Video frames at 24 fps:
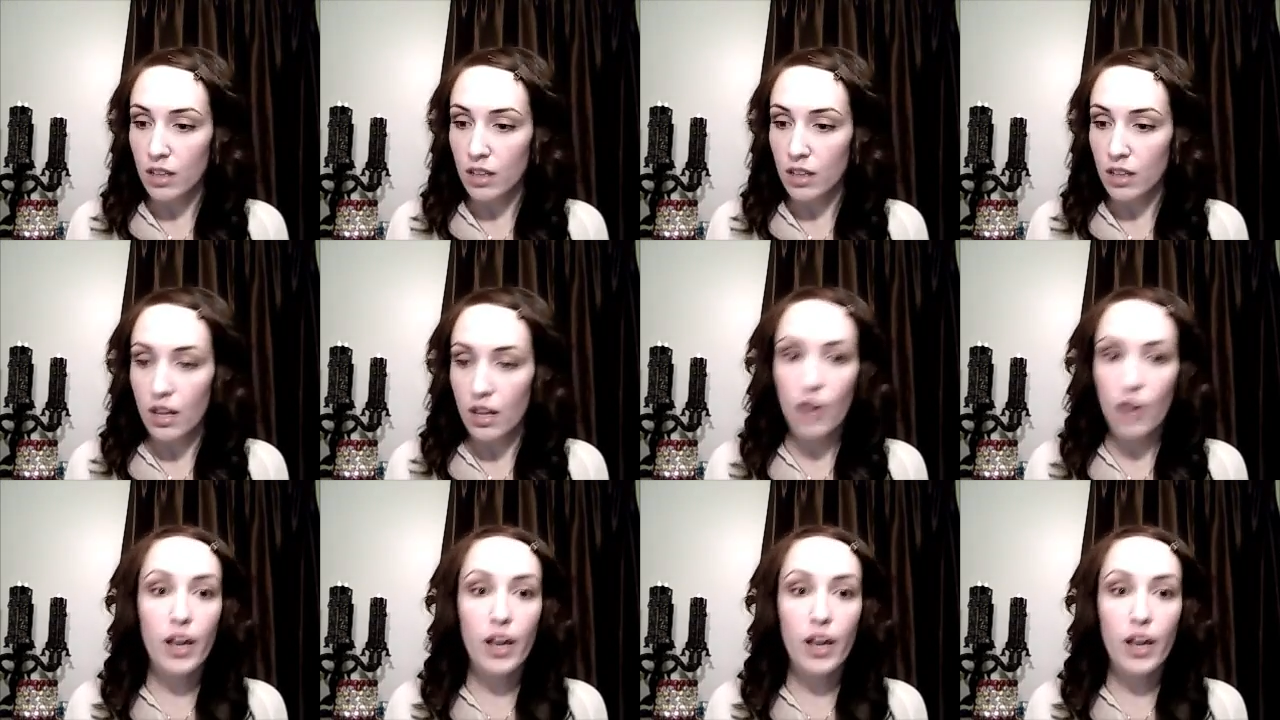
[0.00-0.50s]

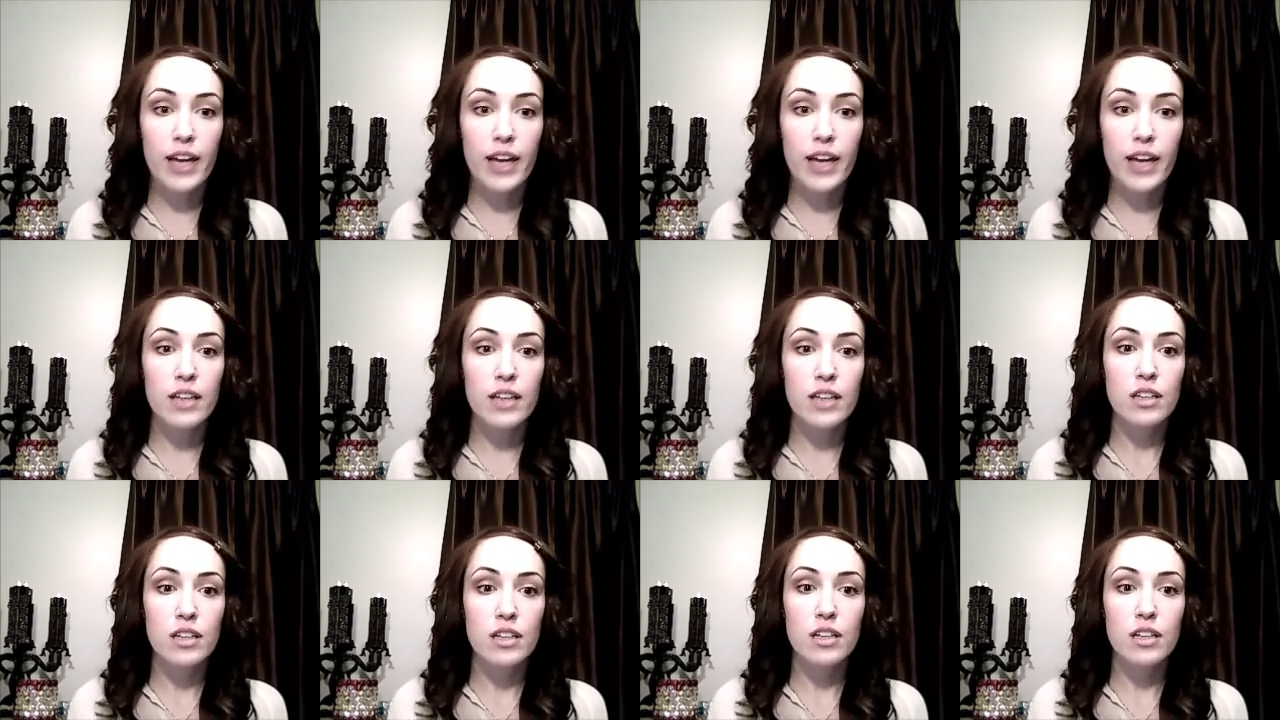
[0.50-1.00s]

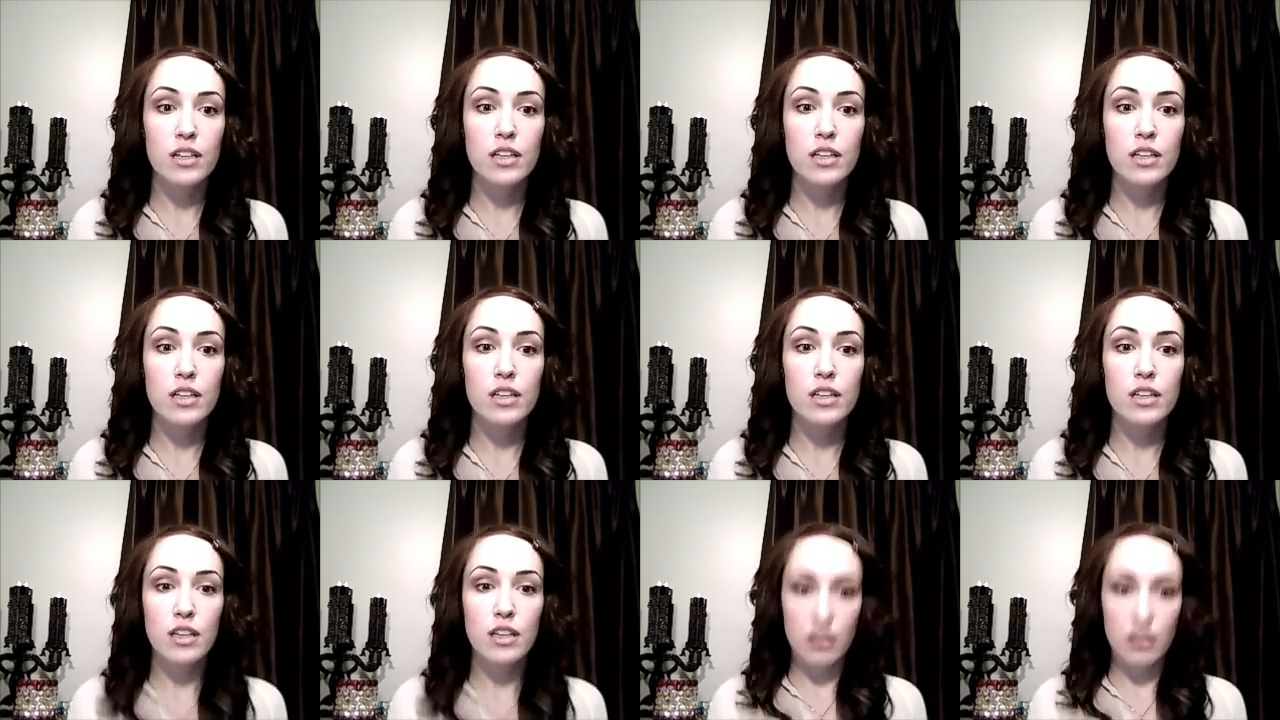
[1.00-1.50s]
Okay,
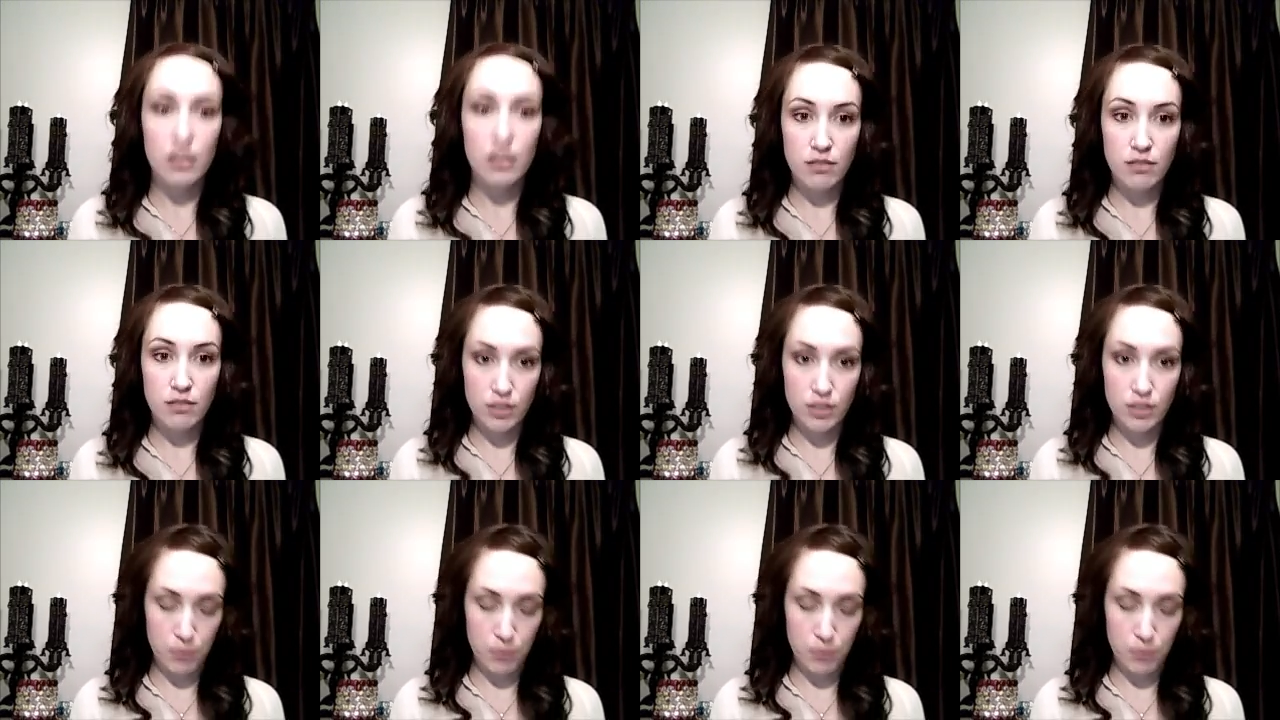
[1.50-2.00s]

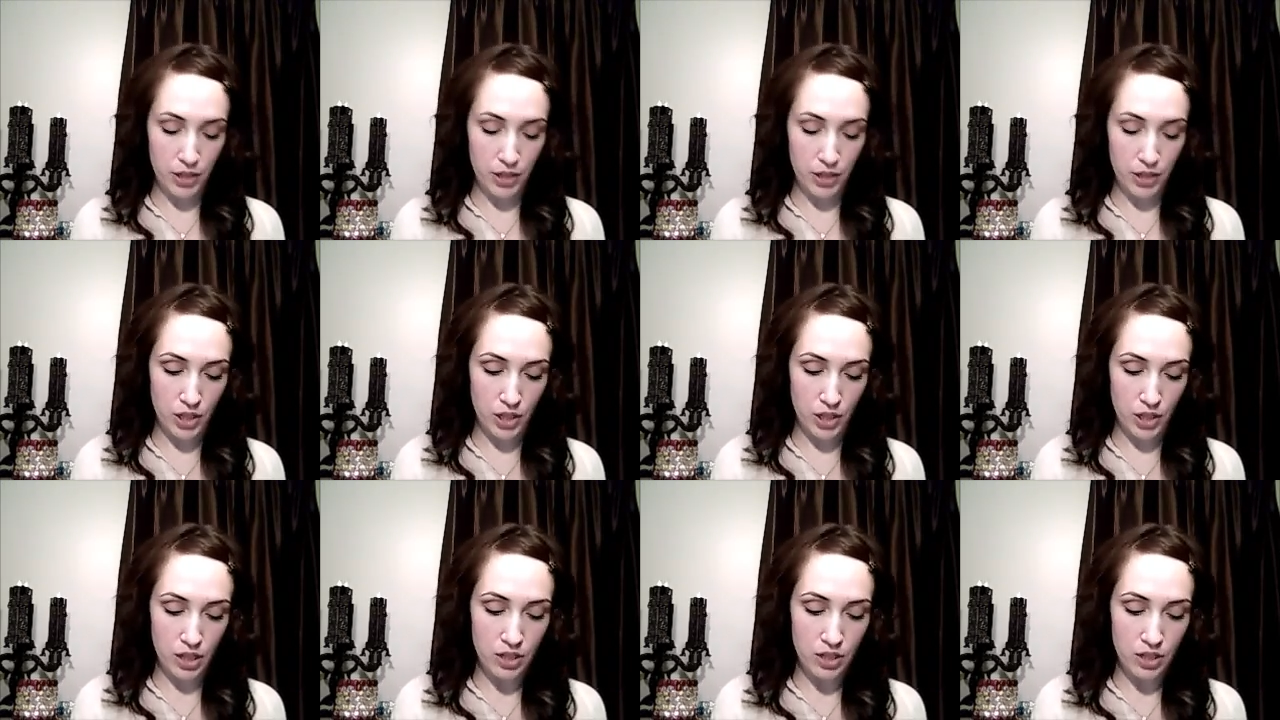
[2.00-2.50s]
looks pretty
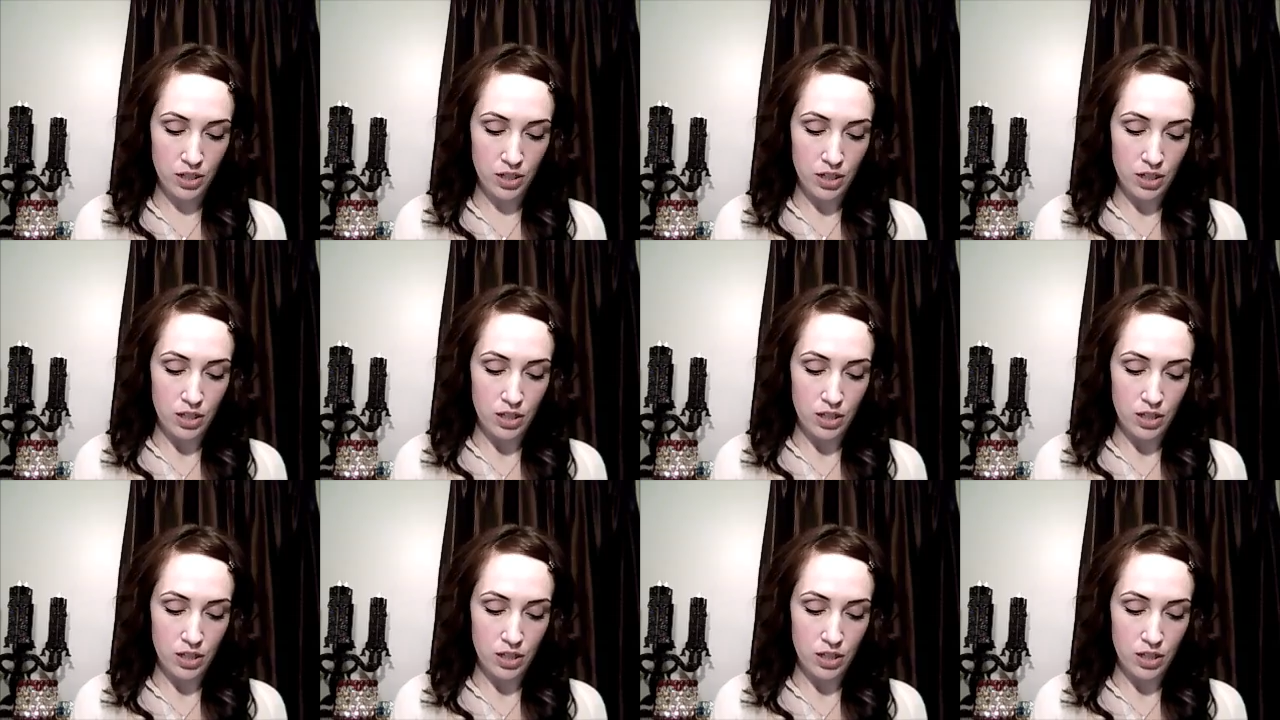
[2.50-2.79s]
good.